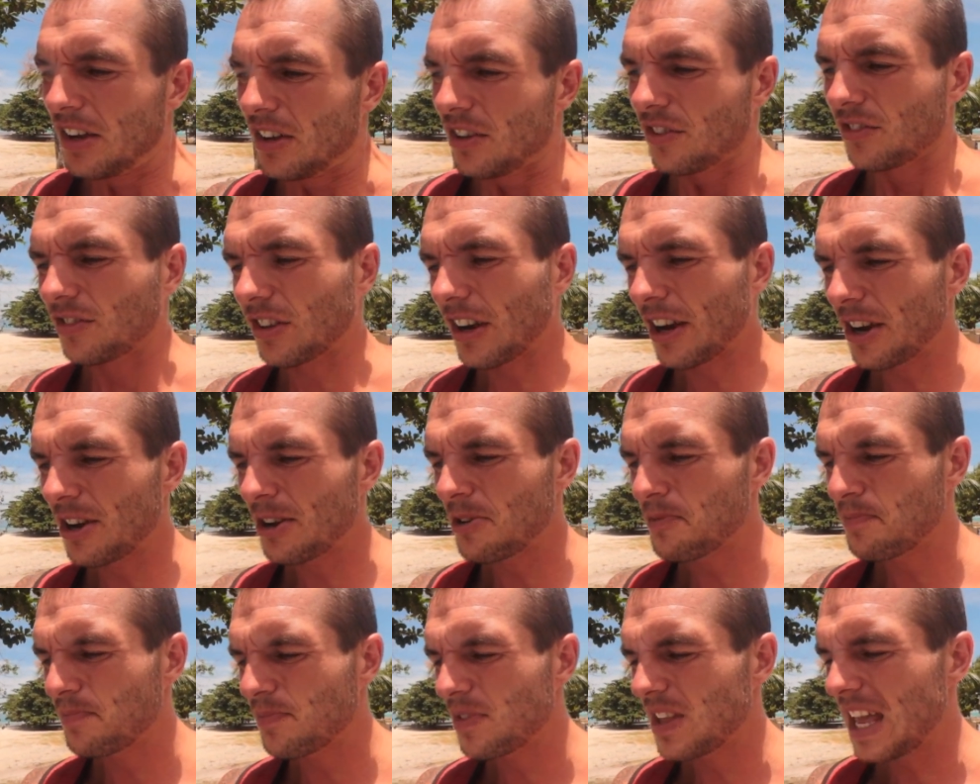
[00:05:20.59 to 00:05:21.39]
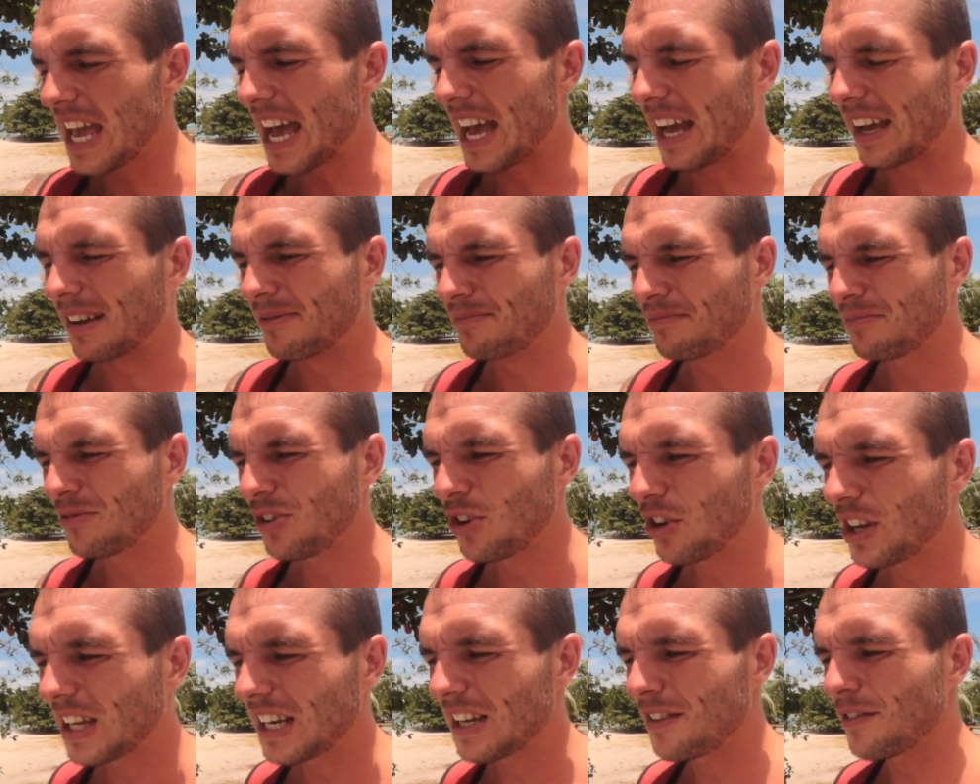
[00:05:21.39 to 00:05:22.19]
So yeah,
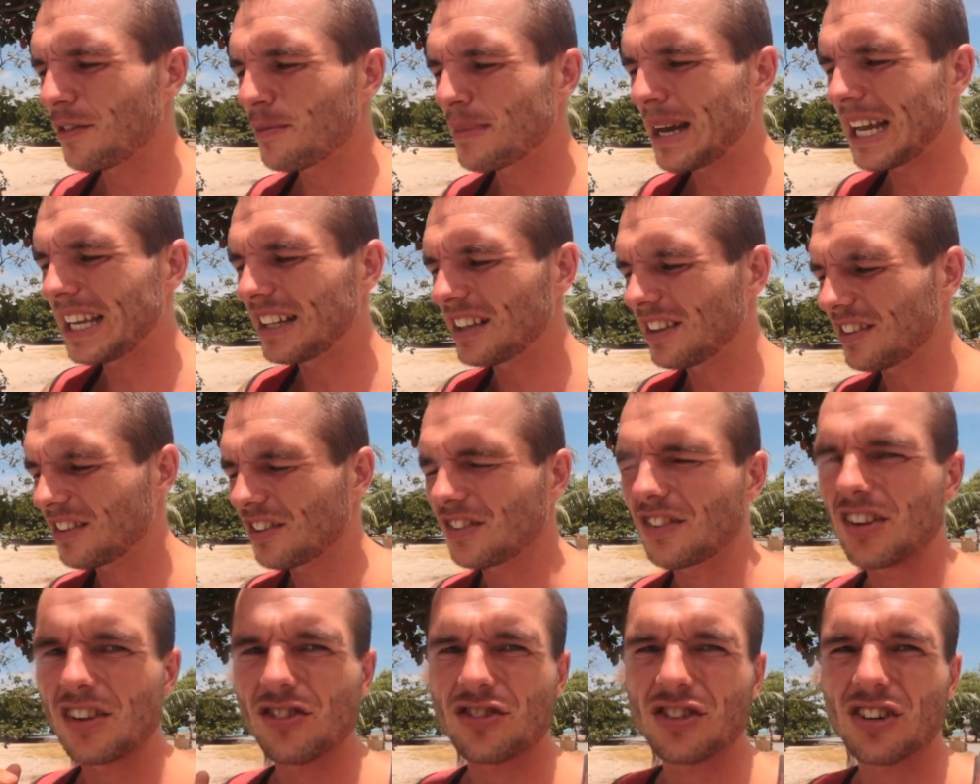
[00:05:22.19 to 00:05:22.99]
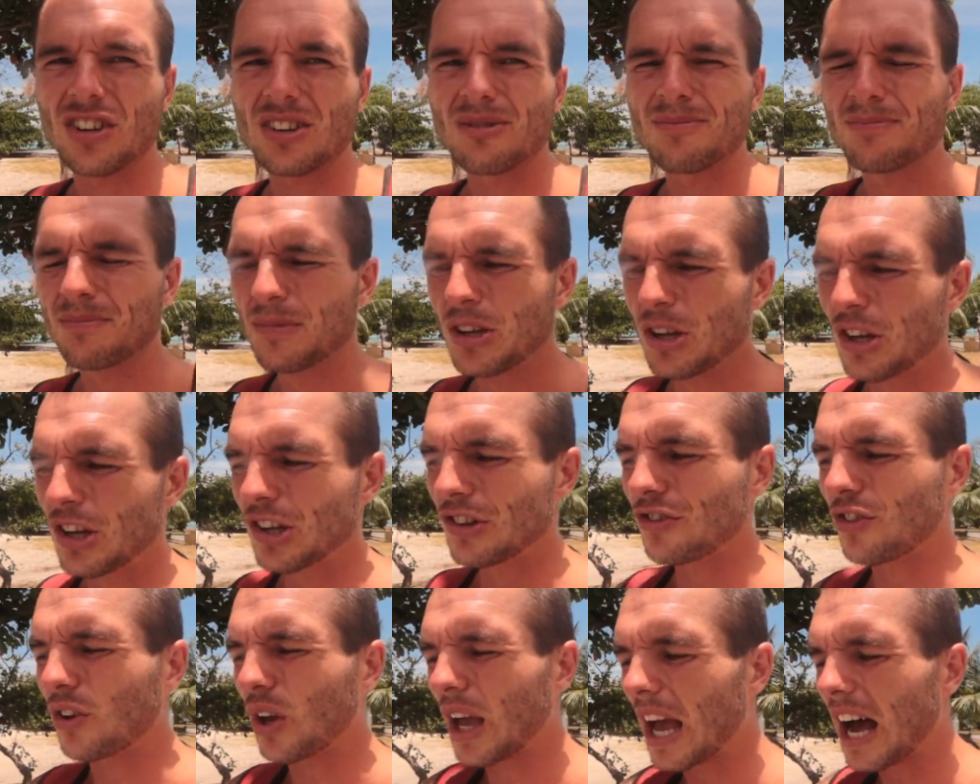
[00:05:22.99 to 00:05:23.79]
you could either make the decision
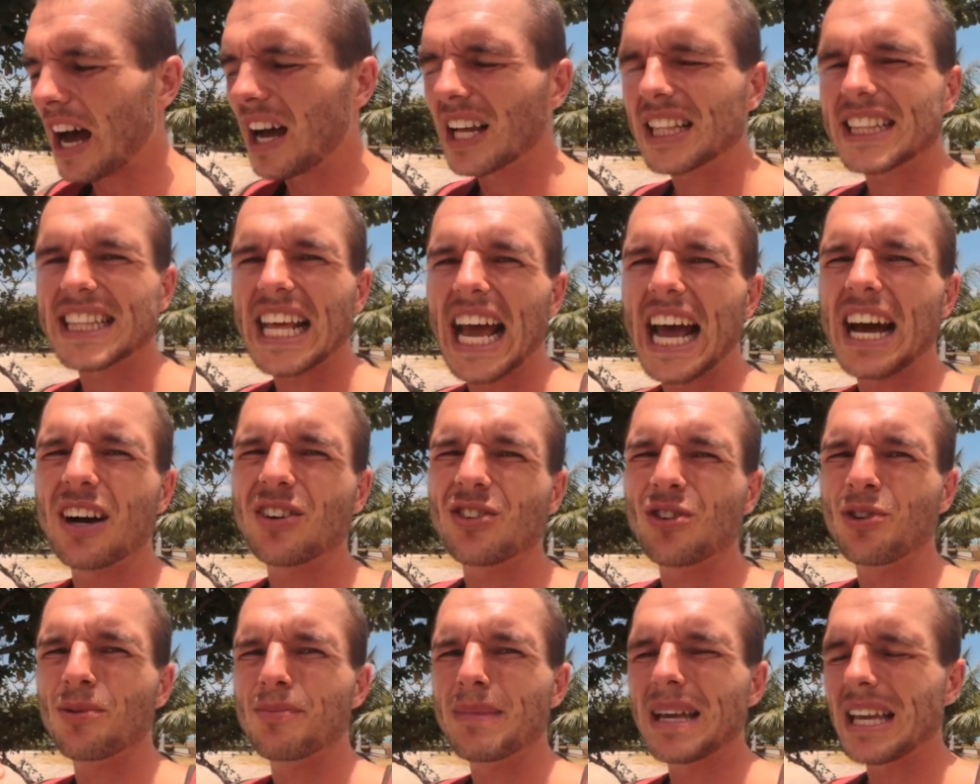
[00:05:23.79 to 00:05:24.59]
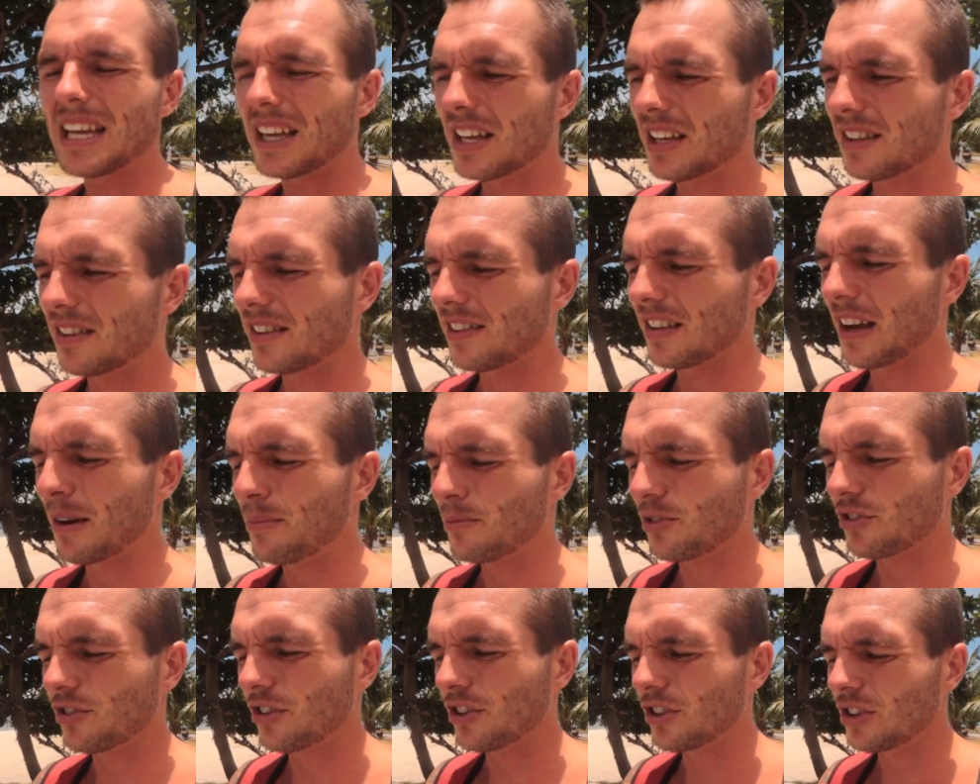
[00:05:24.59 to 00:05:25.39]
to cut down your meat
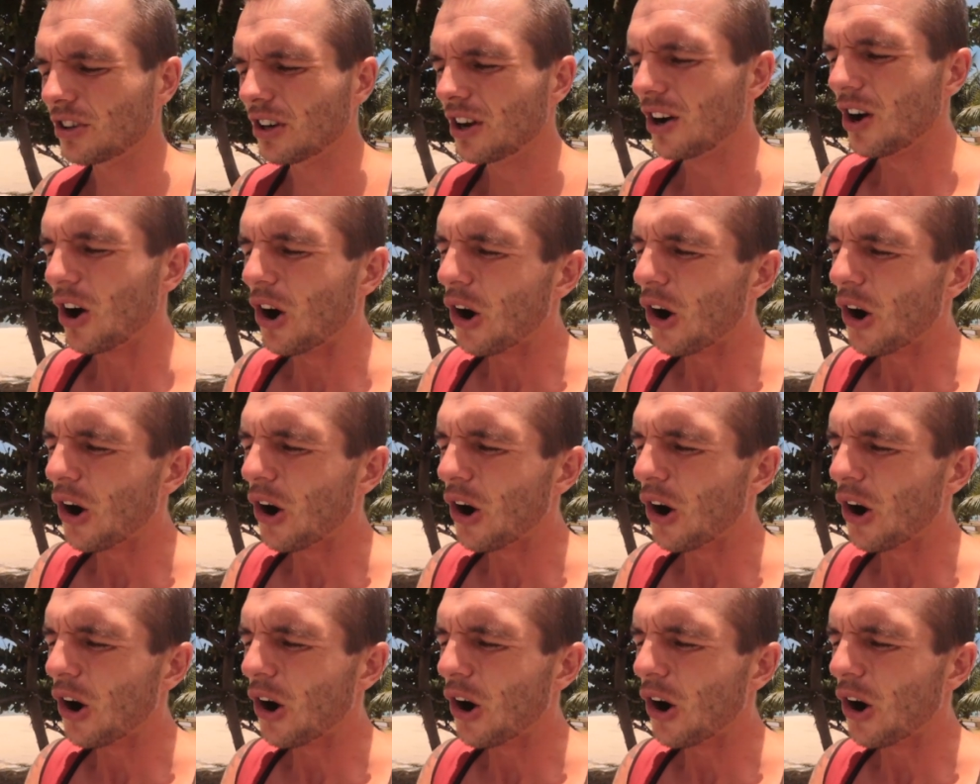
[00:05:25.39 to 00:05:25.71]
consumption,